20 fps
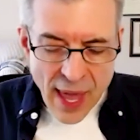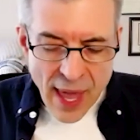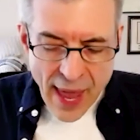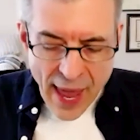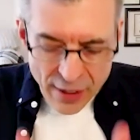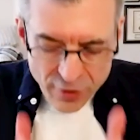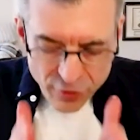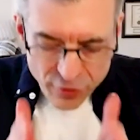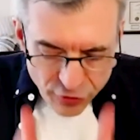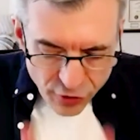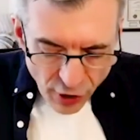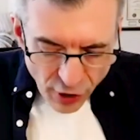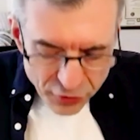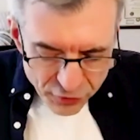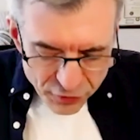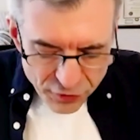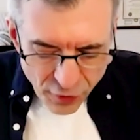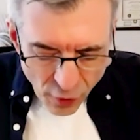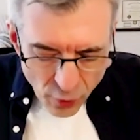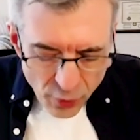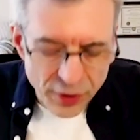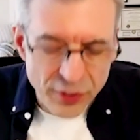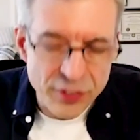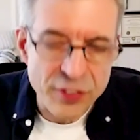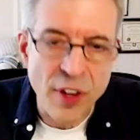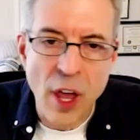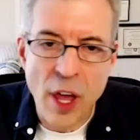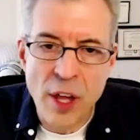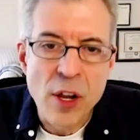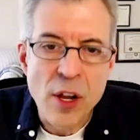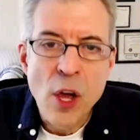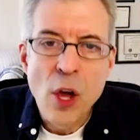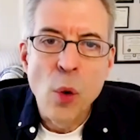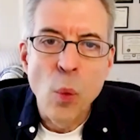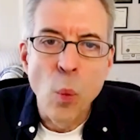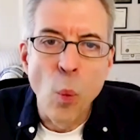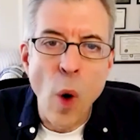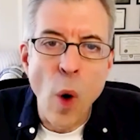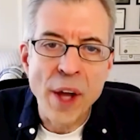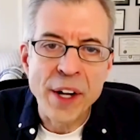and just focus on
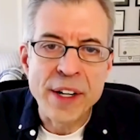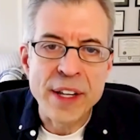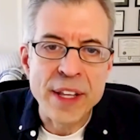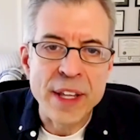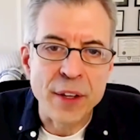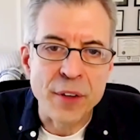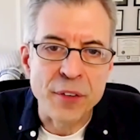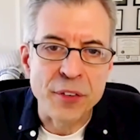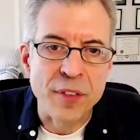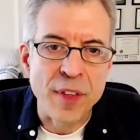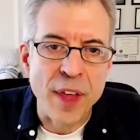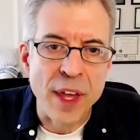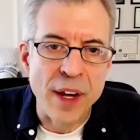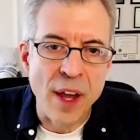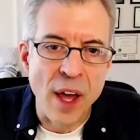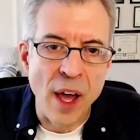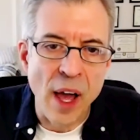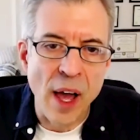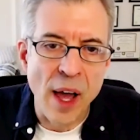what it is that